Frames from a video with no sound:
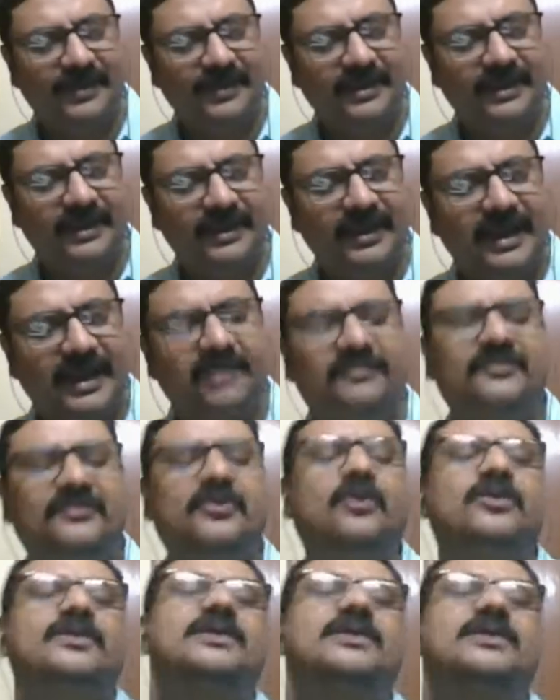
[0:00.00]
And of course,
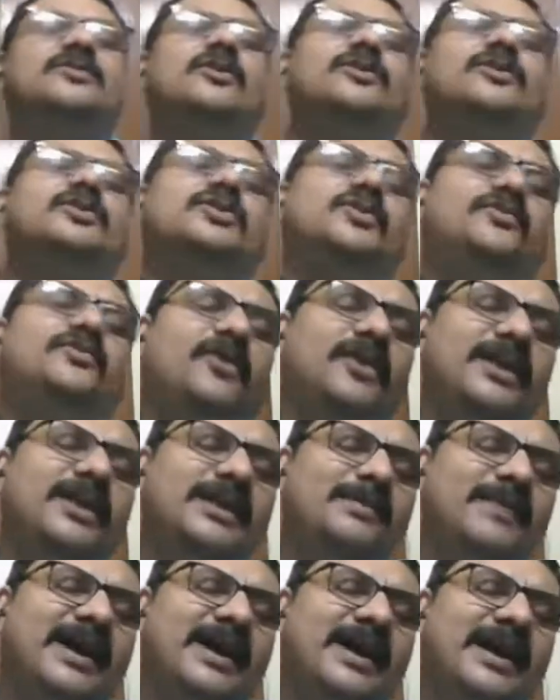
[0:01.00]
he's also falling
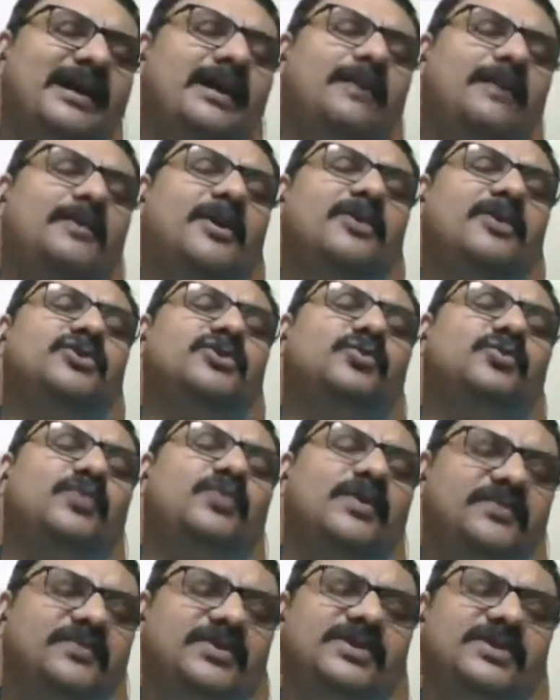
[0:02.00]
back upon
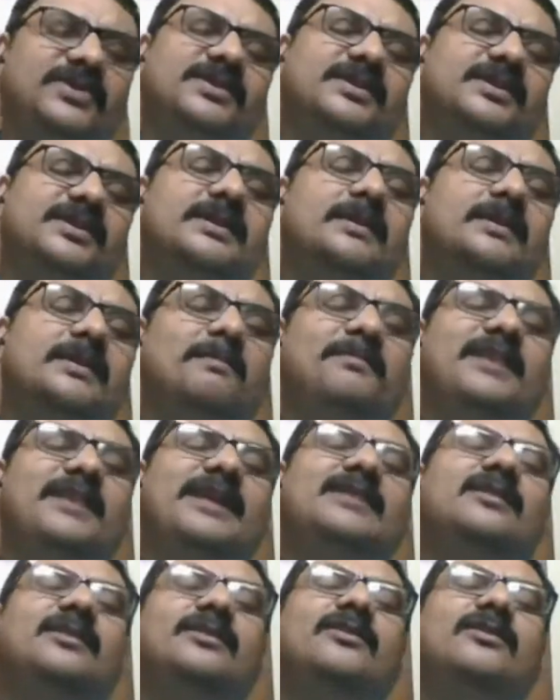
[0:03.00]
Swift's
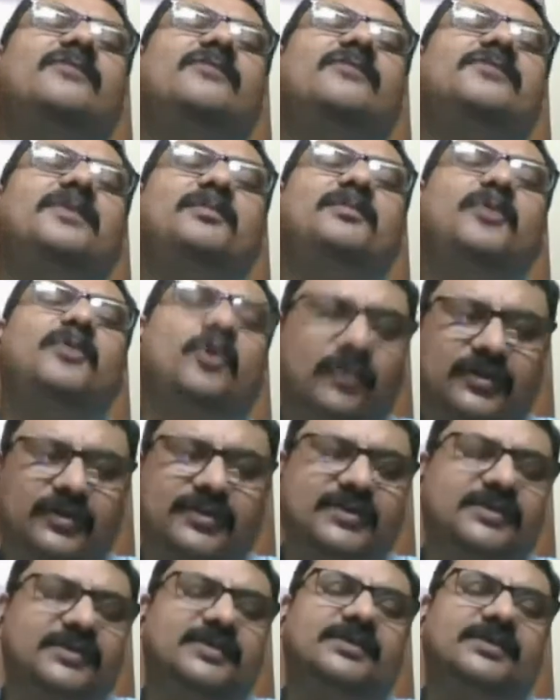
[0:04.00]
Battle of the Books.
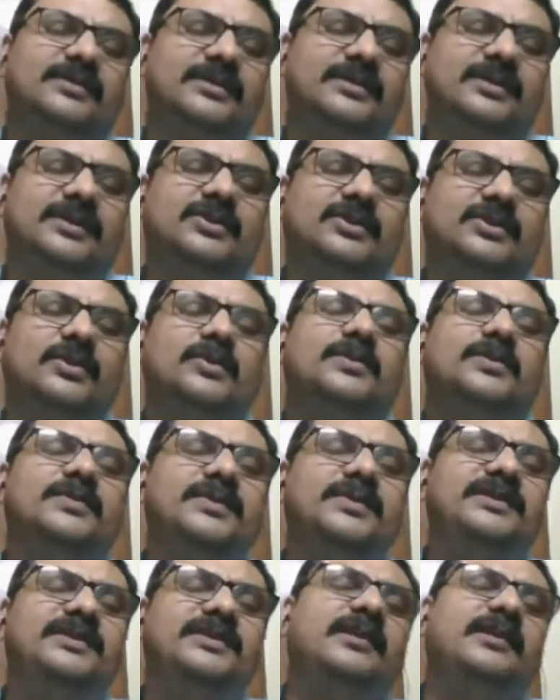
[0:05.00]
So these
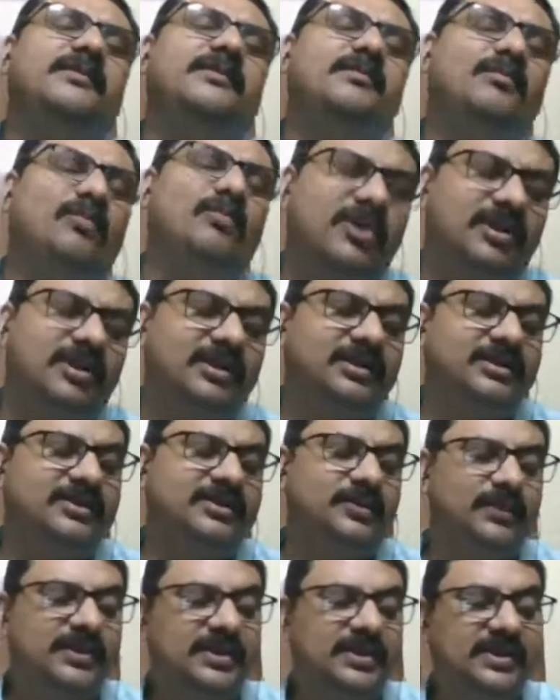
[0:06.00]
are models which
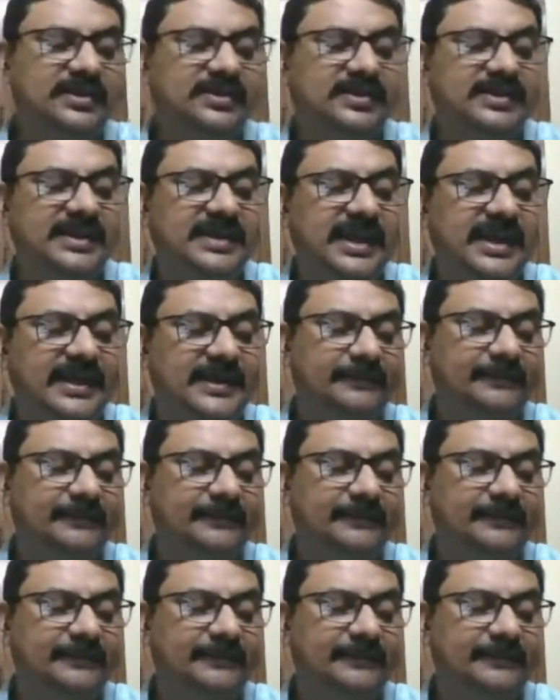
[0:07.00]
he's taking.